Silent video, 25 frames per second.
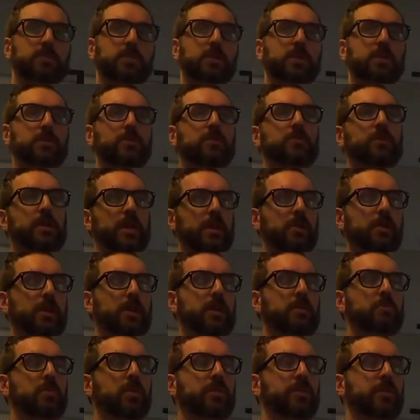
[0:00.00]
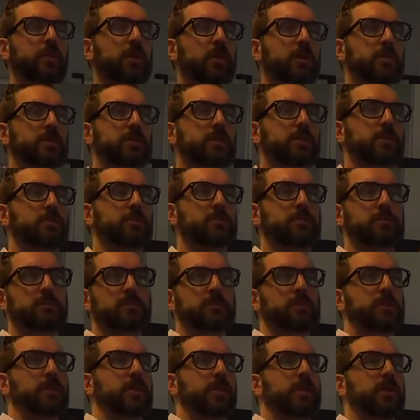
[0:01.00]
you kill it and move it on to
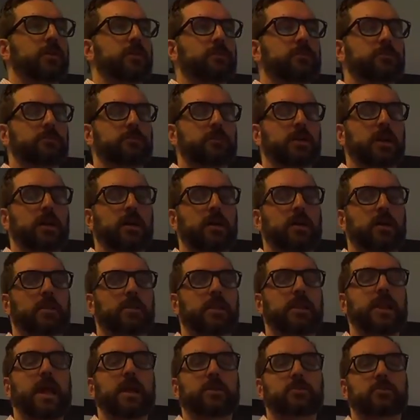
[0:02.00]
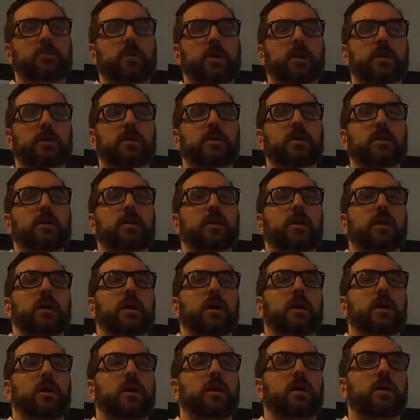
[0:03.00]
you know uh, the next one.
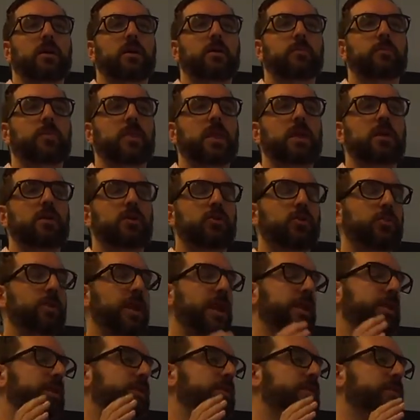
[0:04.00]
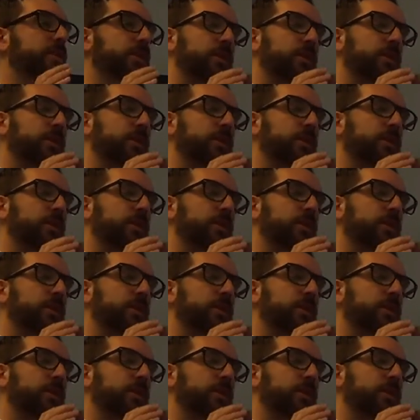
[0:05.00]
Um, Kubernetes